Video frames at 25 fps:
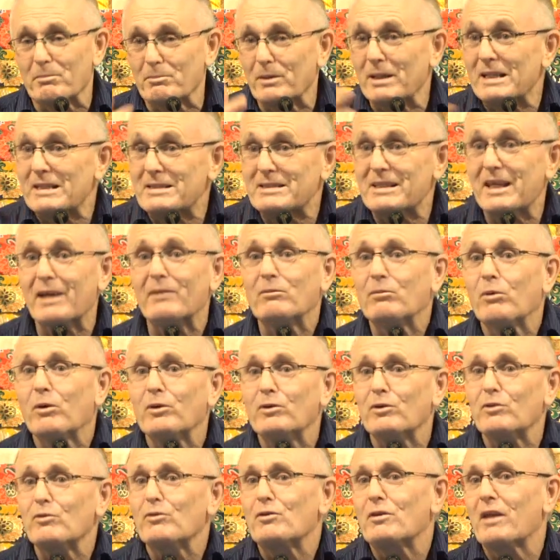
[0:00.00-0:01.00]
but is that what
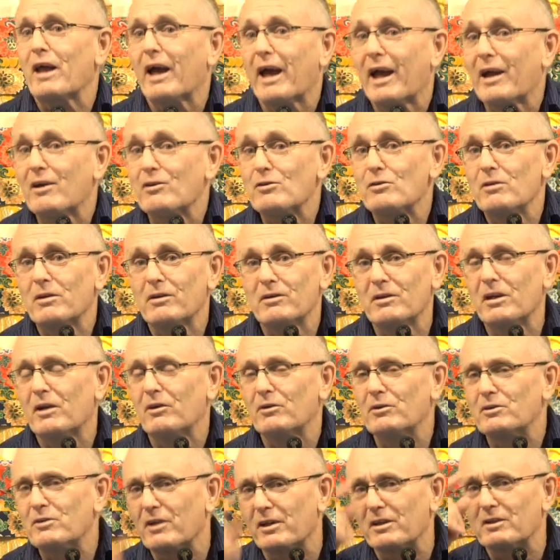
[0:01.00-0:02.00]

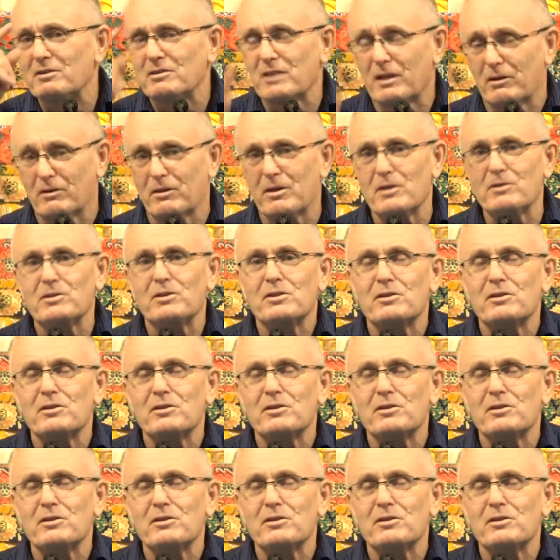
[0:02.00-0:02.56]
this